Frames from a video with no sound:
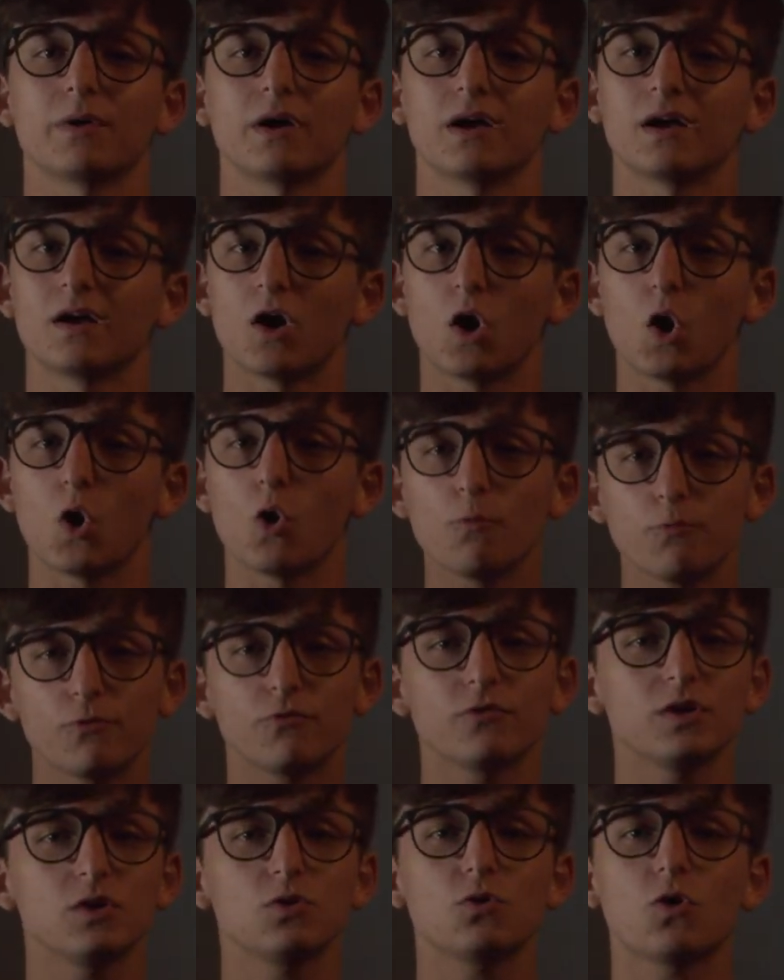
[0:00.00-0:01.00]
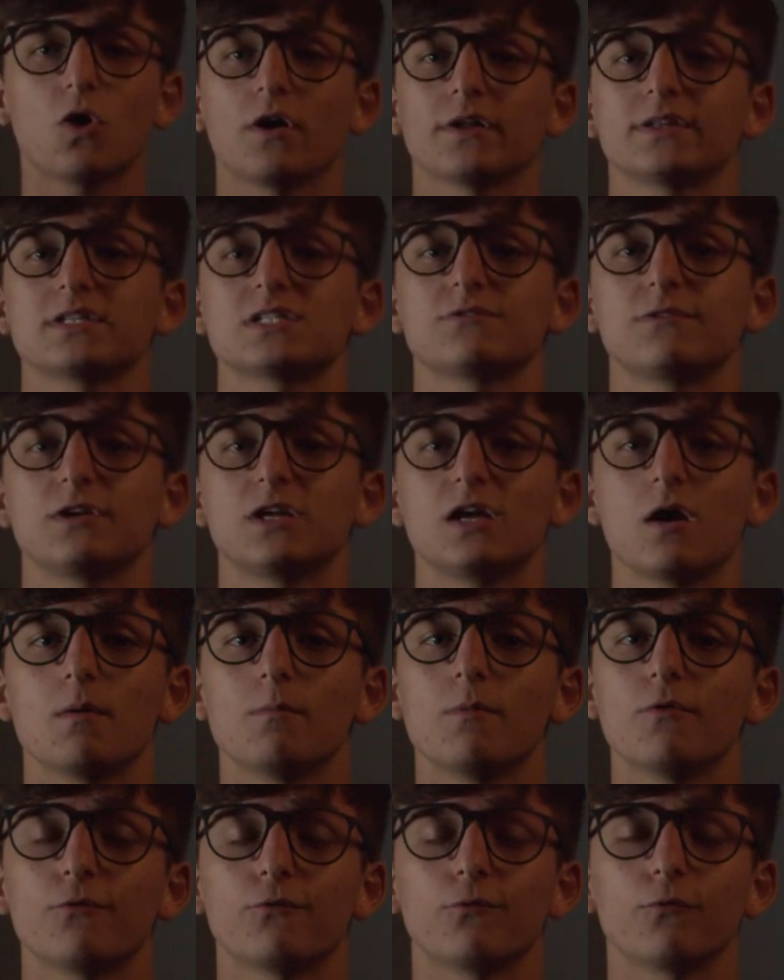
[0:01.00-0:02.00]
but hopefully you caught this video
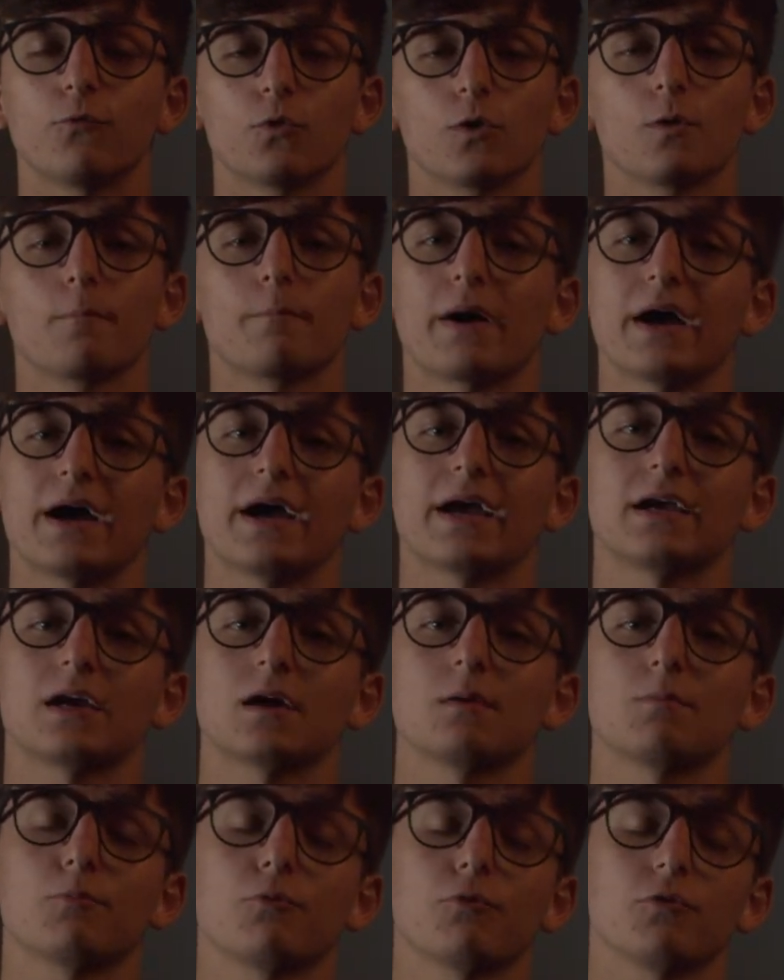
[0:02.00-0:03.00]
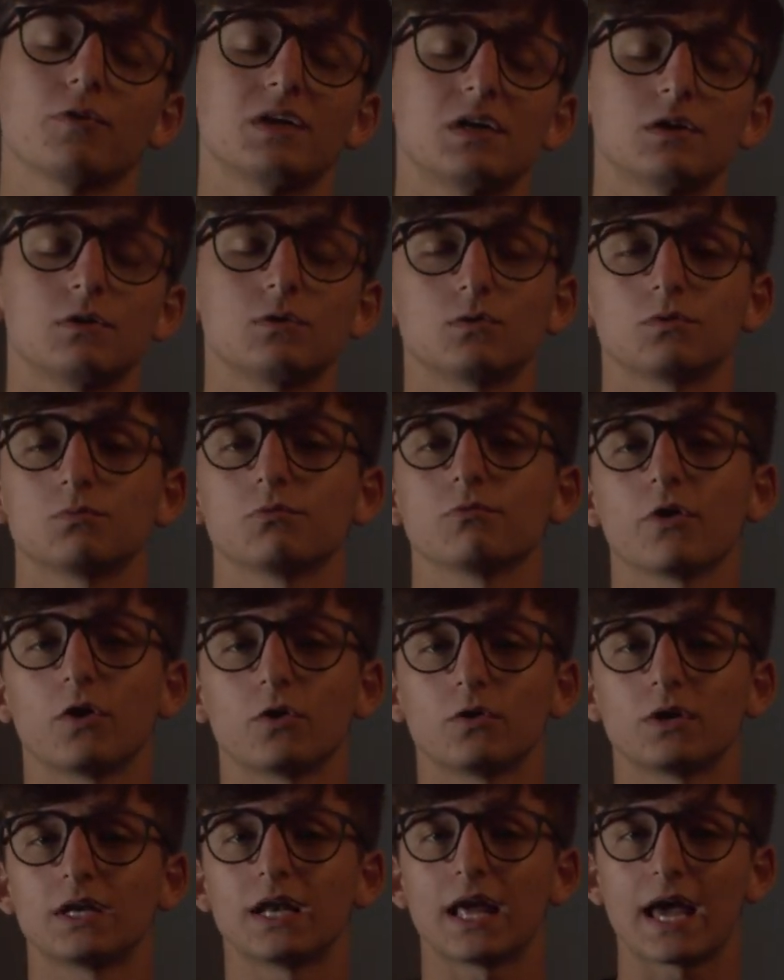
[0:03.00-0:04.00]
before buying a pre-owned
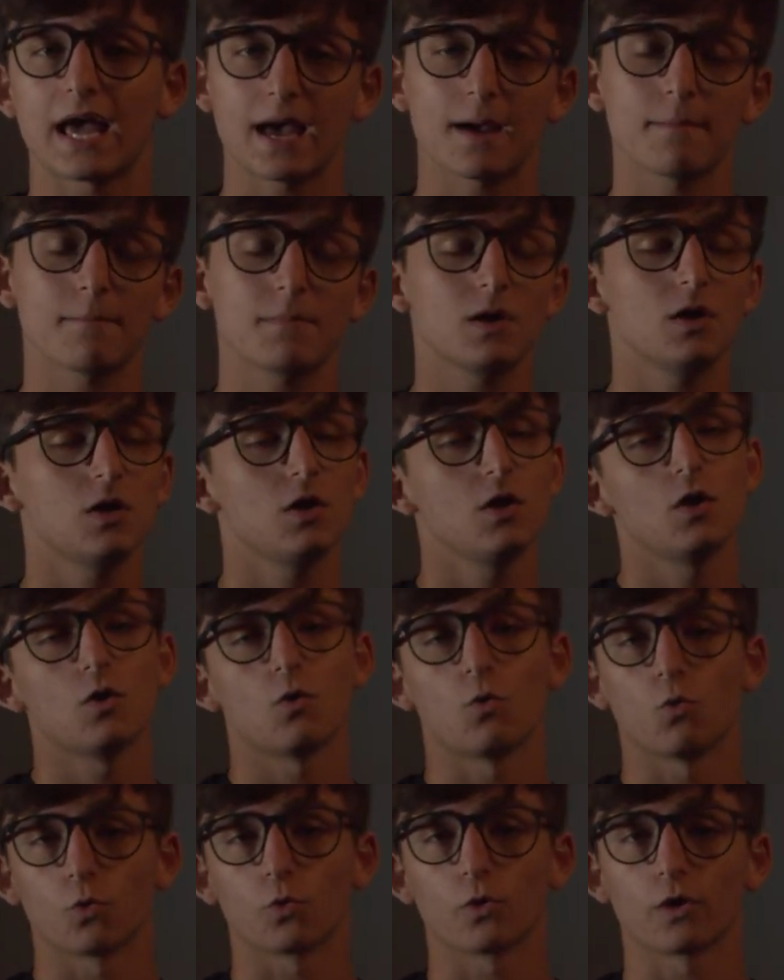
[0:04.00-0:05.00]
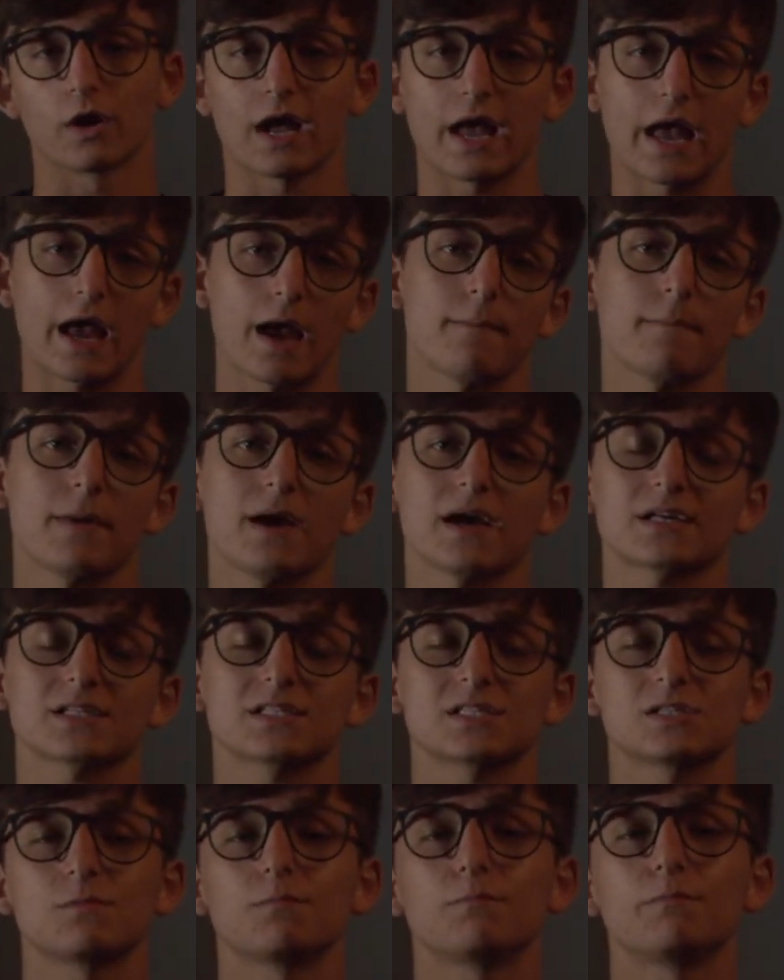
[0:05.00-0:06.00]
Ronin M or
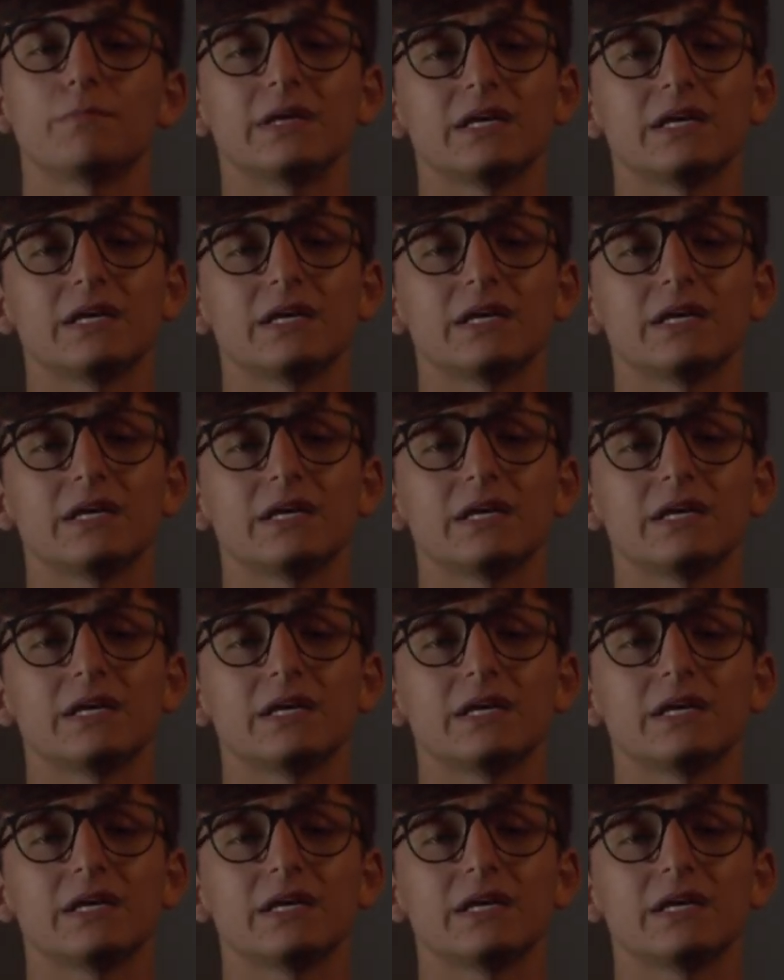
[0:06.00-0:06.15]
MX.